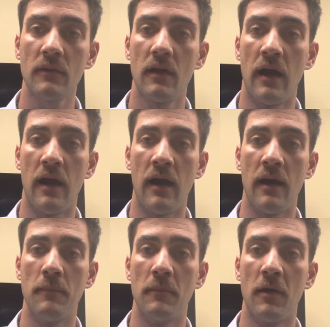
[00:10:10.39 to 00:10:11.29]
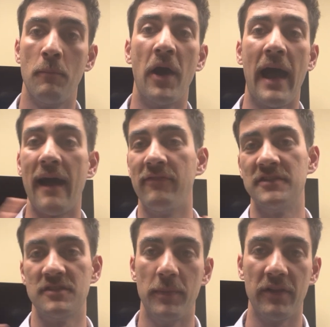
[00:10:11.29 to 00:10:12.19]
but have the
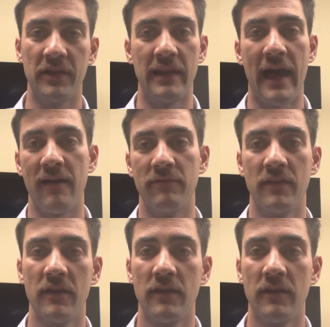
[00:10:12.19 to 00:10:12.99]
stability and have,